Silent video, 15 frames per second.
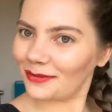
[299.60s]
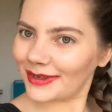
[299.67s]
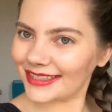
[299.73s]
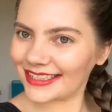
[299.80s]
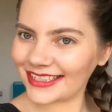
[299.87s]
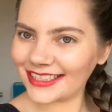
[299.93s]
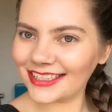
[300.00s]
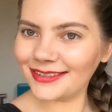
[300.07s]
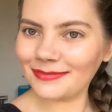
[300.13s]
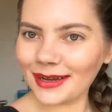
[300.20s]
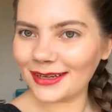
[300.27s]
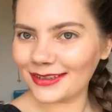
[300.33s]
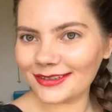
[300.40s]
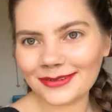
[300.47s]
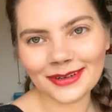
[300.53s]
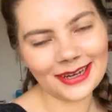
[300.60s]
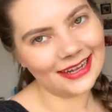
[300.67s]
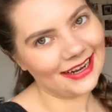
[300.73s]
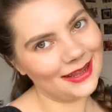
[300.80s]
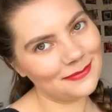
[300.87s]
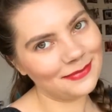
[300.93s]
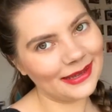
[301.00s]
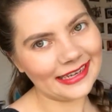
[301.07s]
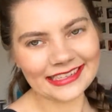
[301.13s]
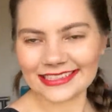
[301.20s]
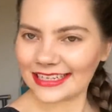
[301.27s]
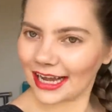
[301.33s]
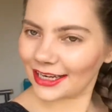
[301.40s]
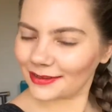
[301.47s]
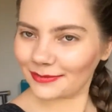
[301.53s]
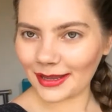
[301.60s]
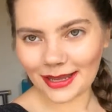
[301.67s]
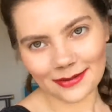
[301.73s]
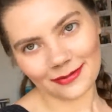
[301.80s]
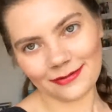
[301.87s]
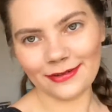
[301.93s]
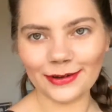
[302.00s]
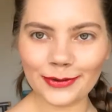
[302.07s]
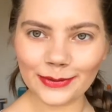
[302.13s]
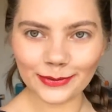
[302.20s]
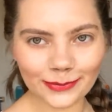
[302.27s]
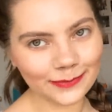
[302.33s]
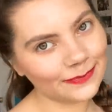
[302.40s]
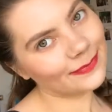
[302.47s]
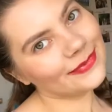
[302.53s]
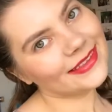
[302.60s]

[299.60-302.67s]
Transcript: which isn't my usual colour, but it's kind of making me feel cool.